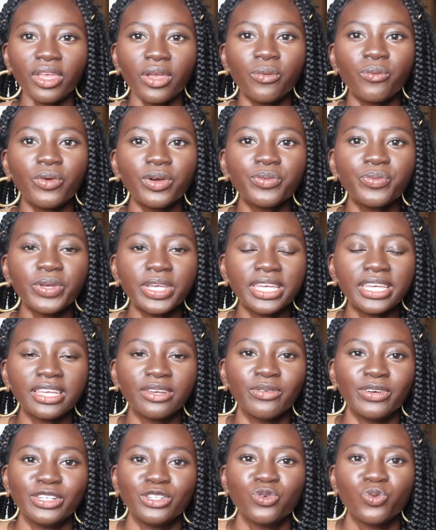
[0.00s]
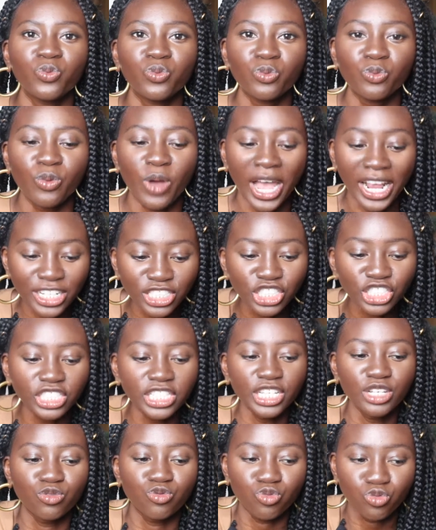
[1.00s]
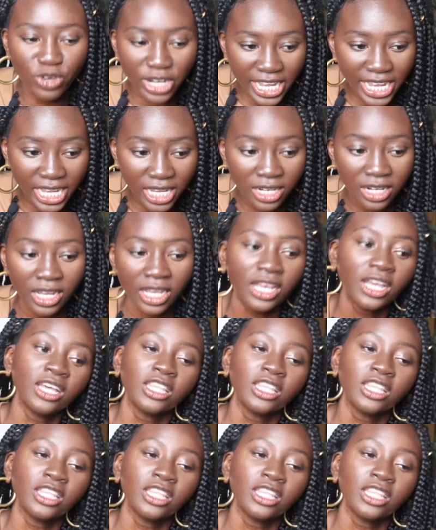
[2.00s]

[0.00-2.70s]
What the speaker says: When you actually read